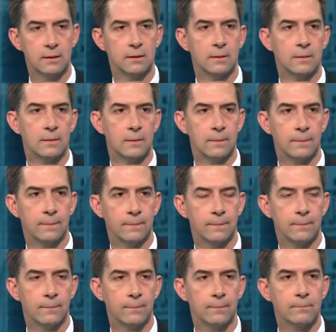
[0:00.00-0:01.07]
Well, let, let me ask you
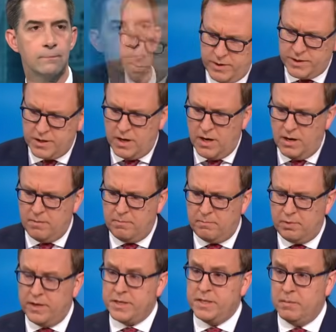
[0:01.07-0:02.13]
about that. We, we saw
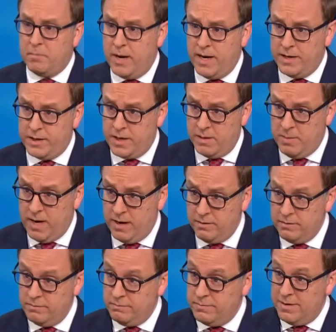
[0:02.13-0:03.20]
President Biden come
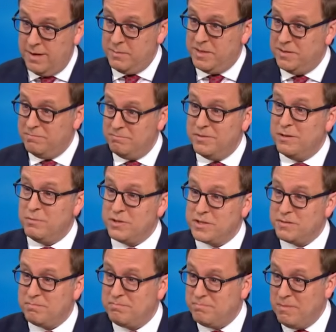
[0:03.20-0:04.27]
out. I mean, it
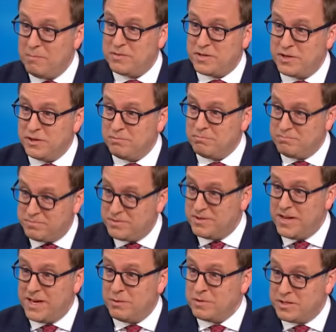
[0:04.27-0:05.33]
was, I'm sure you
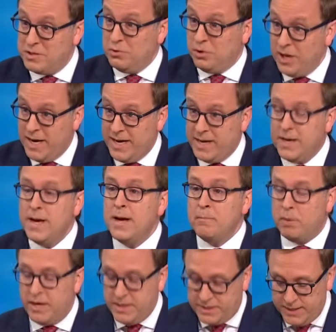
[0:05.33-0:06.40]
think it was too late,
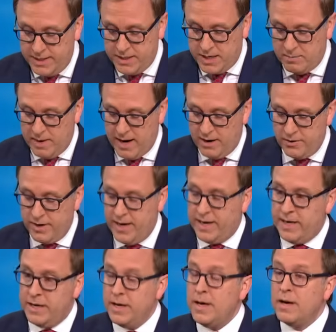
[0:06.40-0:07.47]
but he did come out and
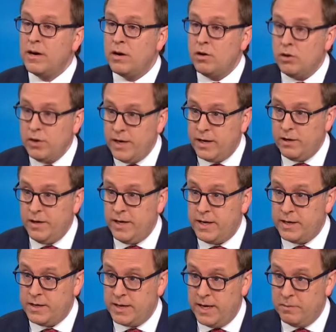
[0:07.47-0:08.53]
he clearly
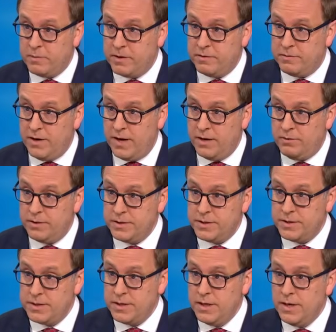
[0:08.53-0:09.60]
condemned the
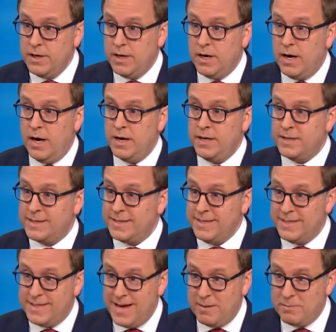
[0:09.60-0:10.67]
violence. Uh, he's
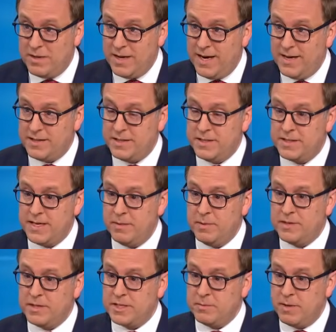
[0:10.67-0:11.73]
condemned the
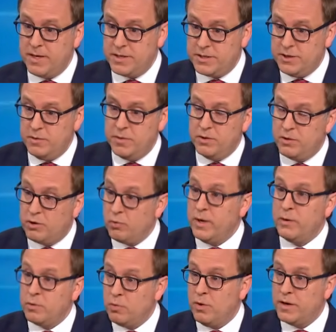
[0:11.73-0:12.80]
anti-Semitism. I assume you
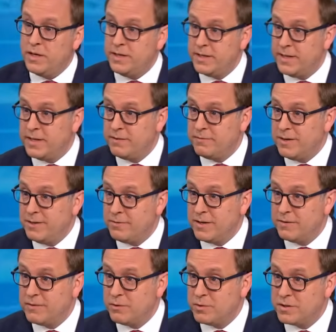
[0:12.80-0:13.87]
agree with what he did, if, even
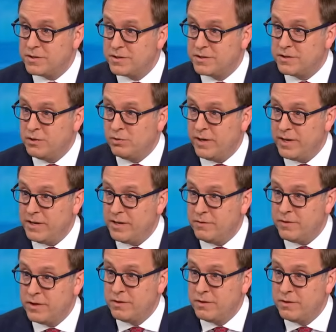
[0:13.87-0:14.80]
if it was uh, too so, late. So